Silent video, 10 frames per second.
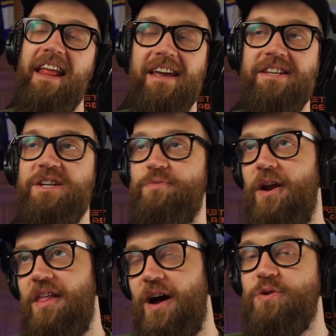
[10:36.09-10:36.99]
And this is
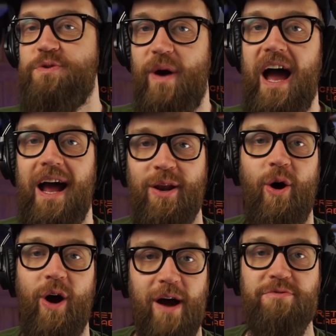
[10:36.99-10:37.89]
one of those where,
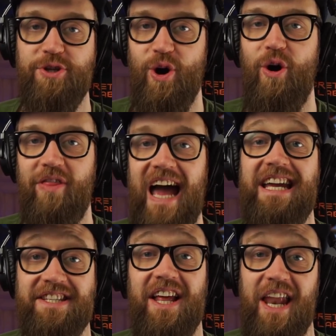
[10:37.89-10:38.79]
look, I'm sure that
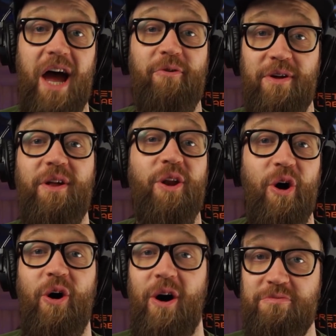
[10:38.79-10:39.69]
is the letter of the
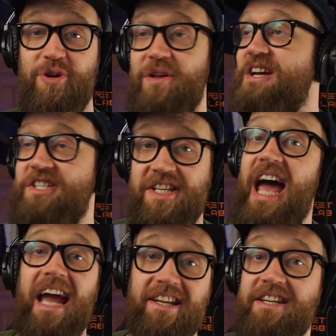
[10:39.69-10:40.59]
law, I'm sure that's
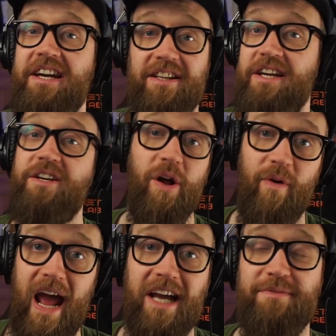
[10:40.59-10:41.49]
technically
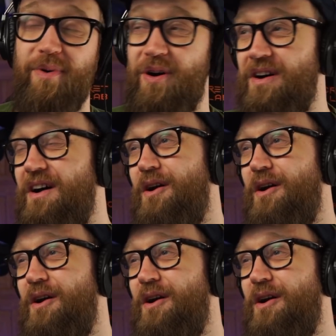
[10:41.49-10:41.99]
correct, but